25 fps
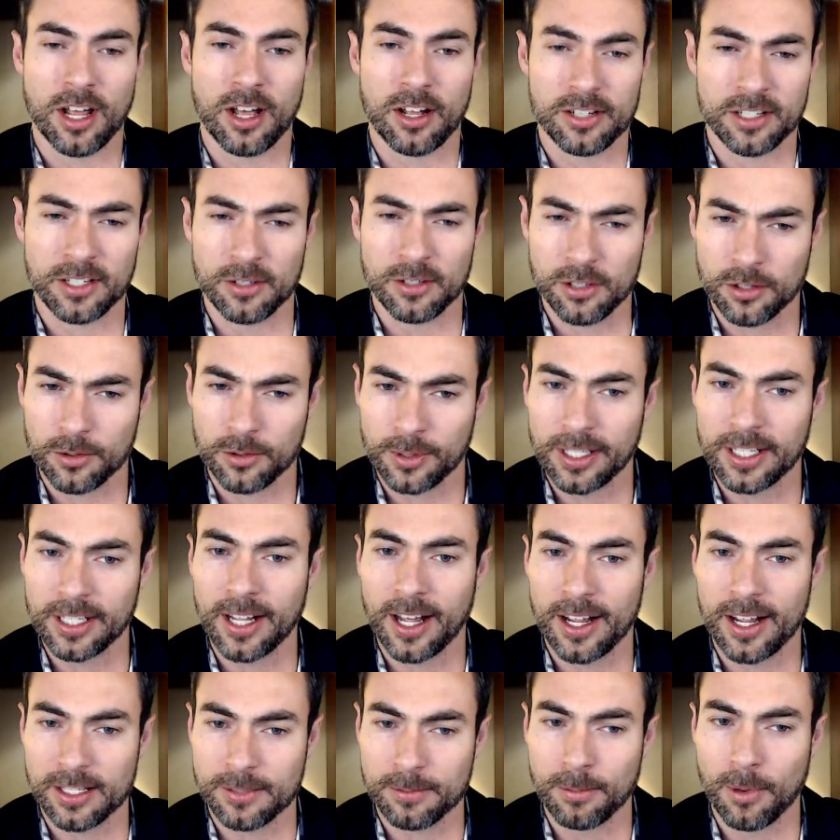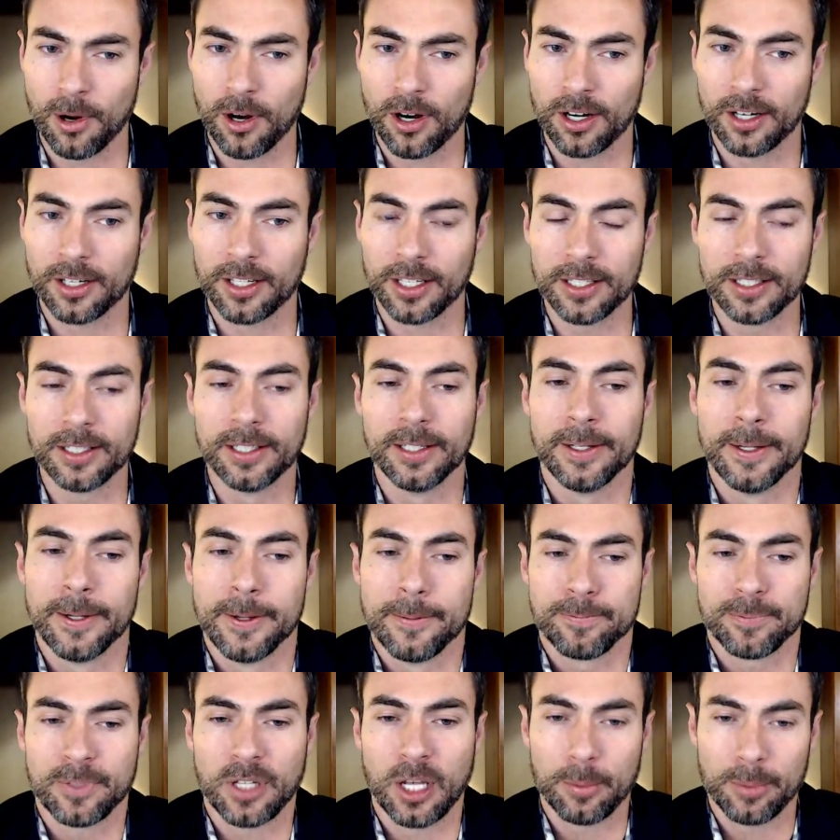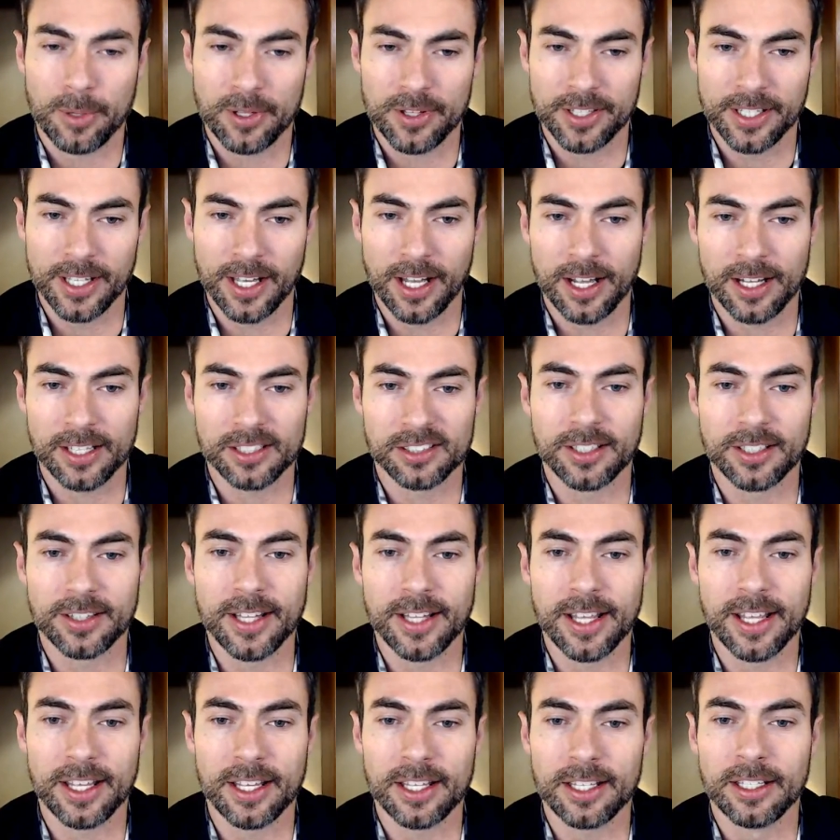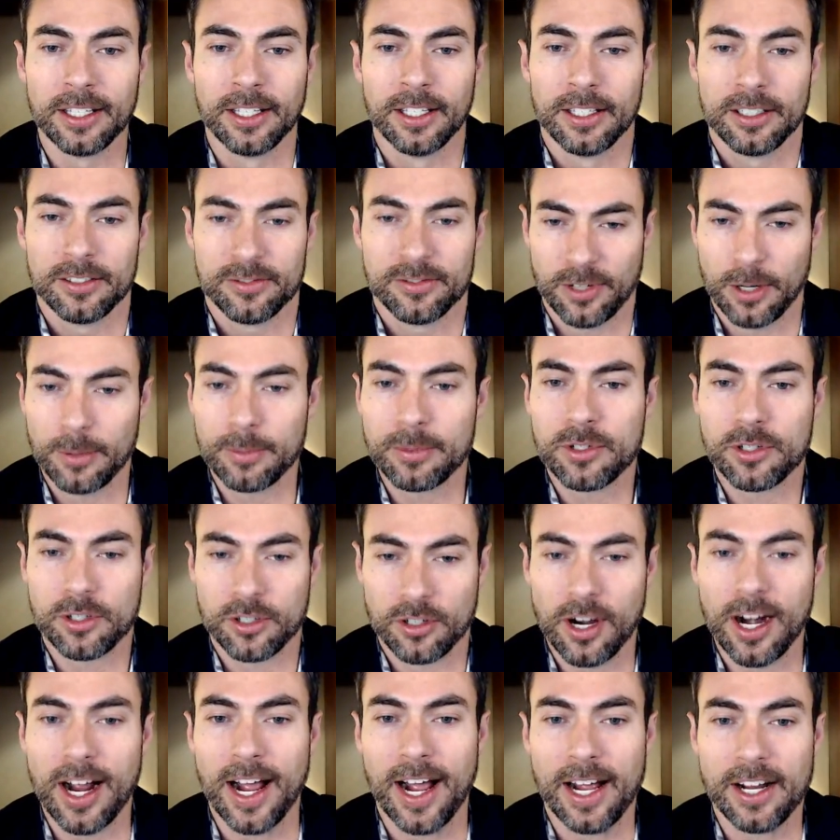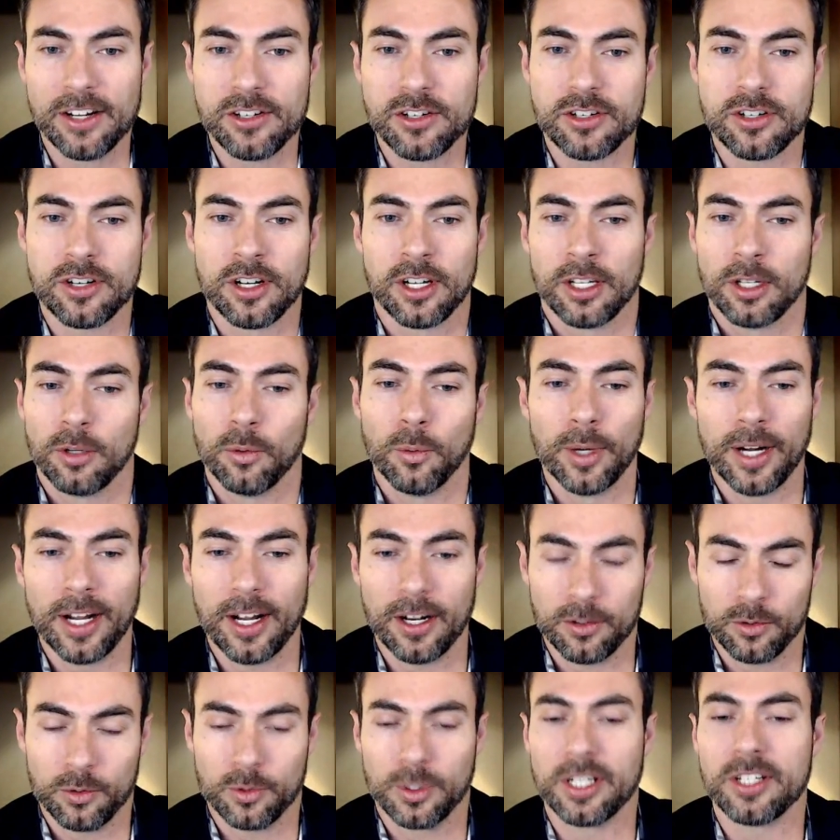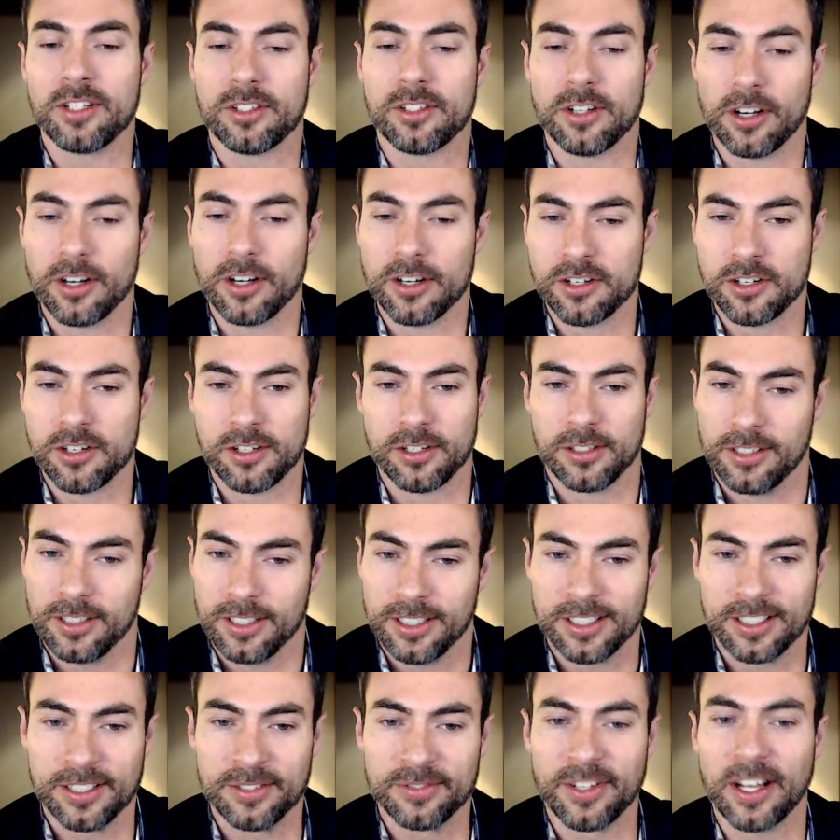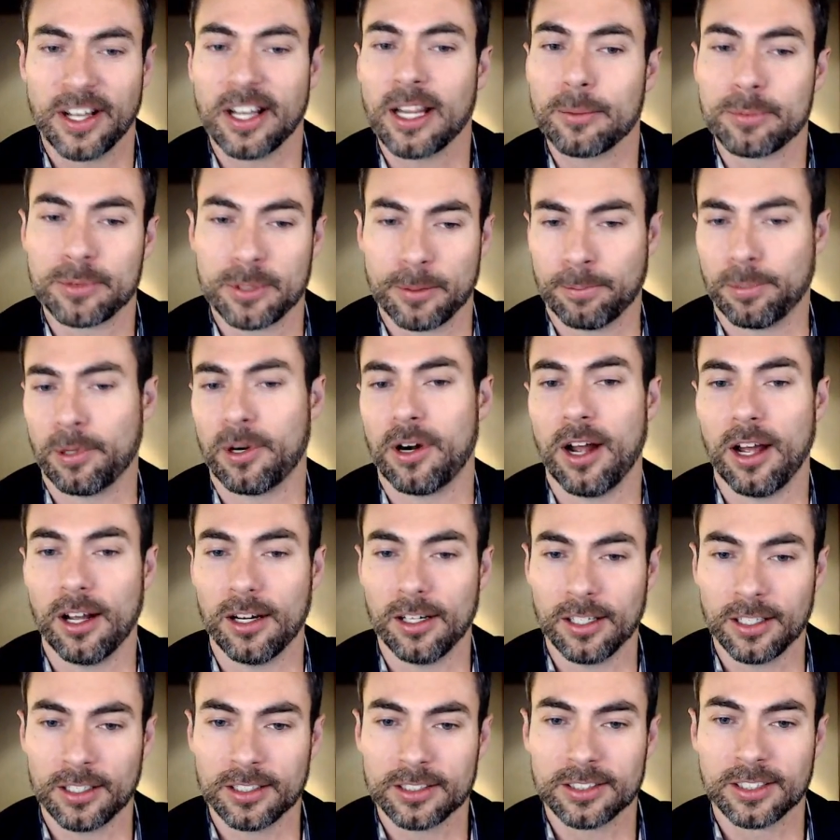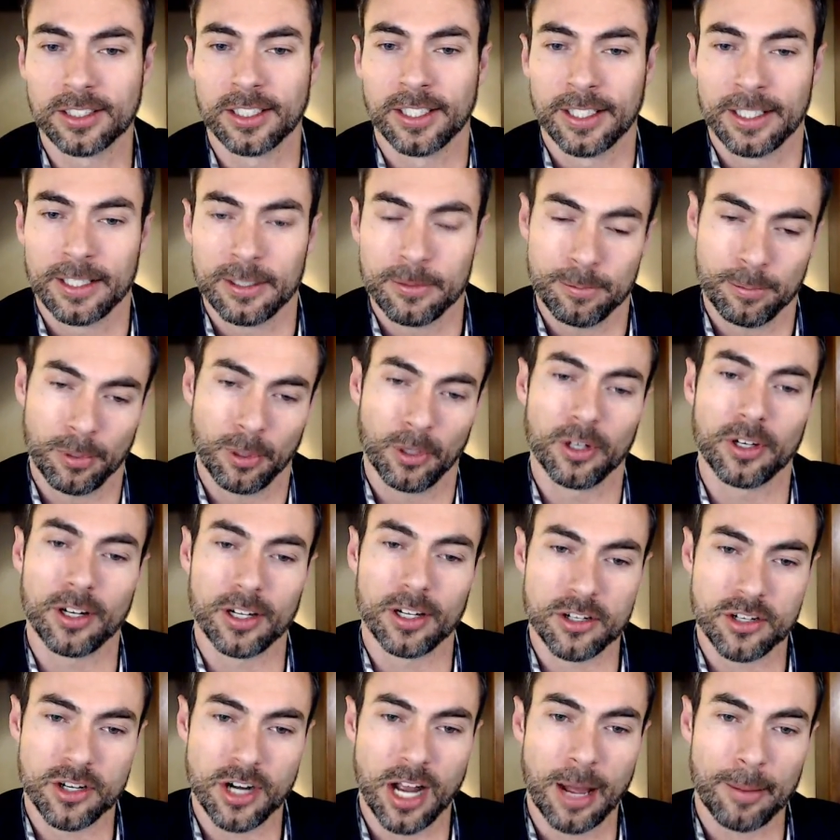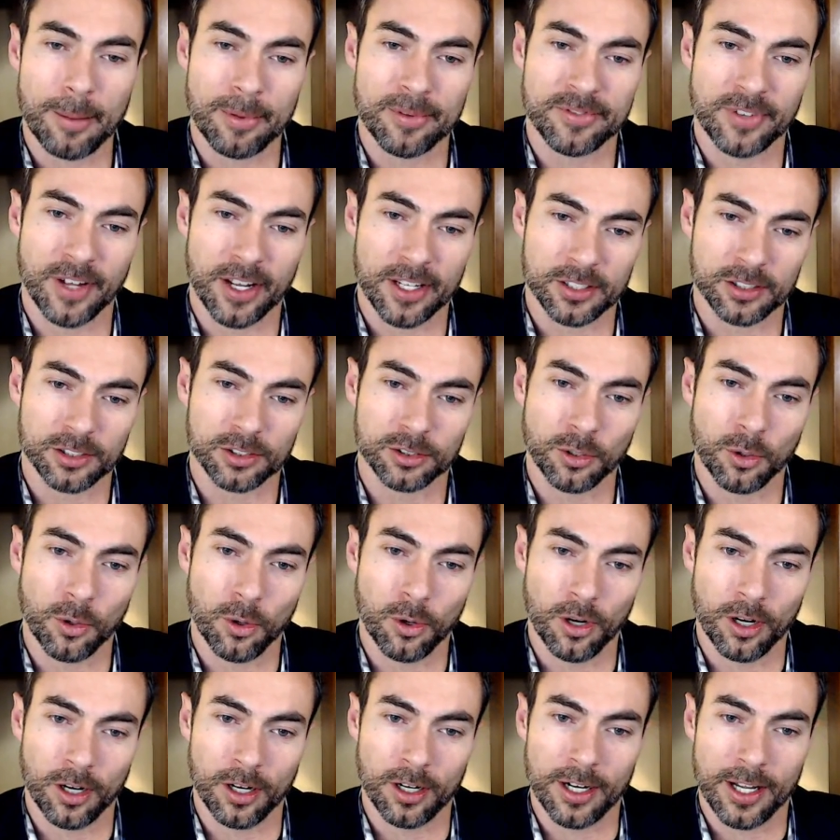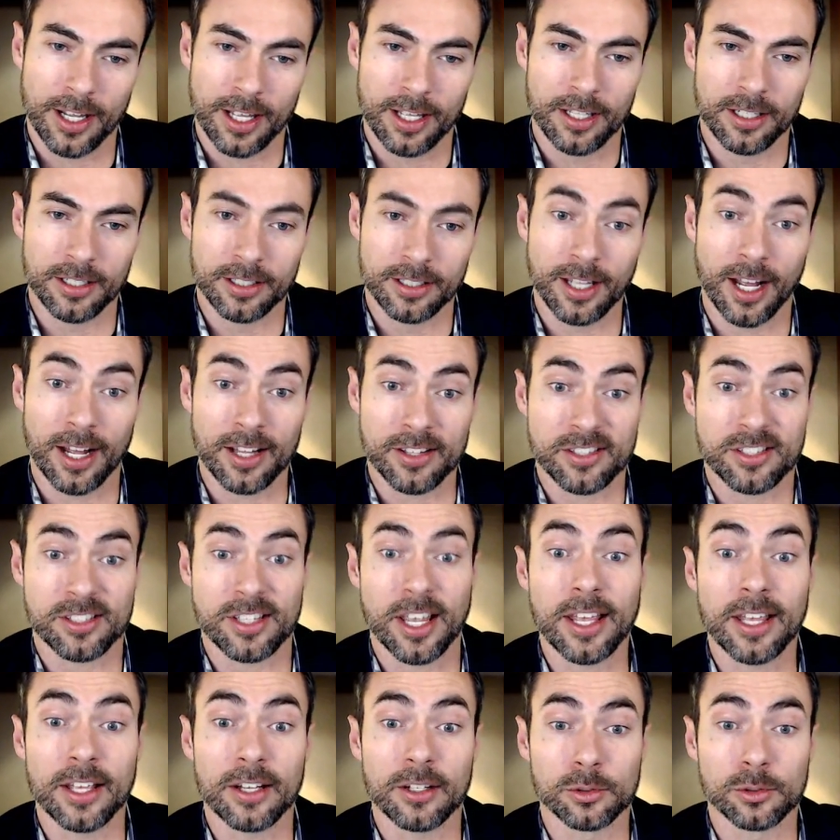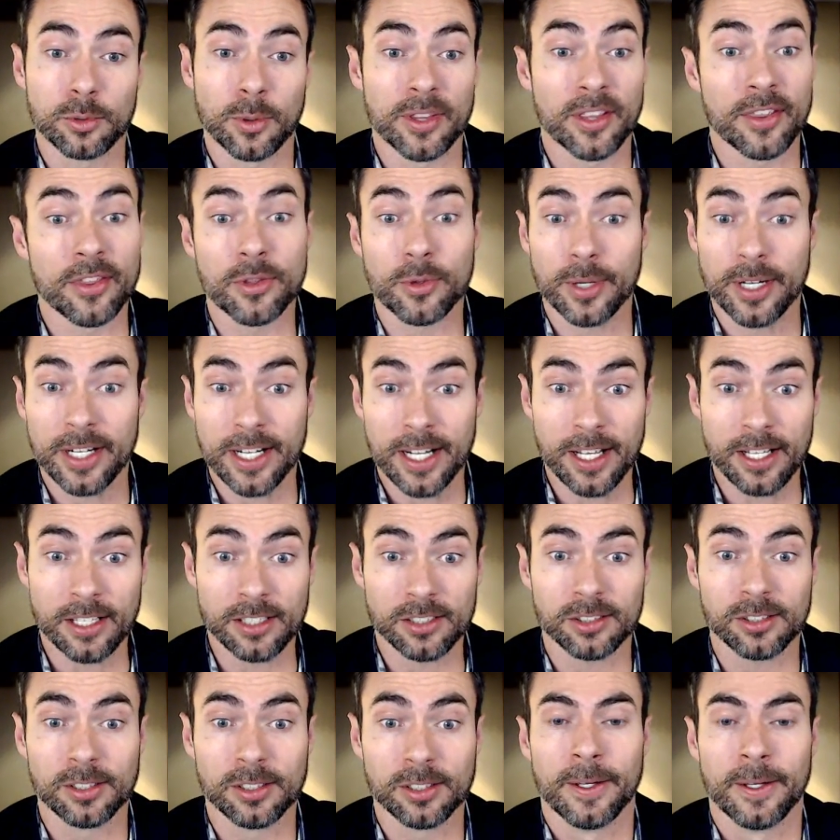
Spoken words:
I think it was 3 guys, Mark and a couple other guys, and they, from scratch, went out, researched, developed a product, put it on a Shopify store, and got sales within 3 days.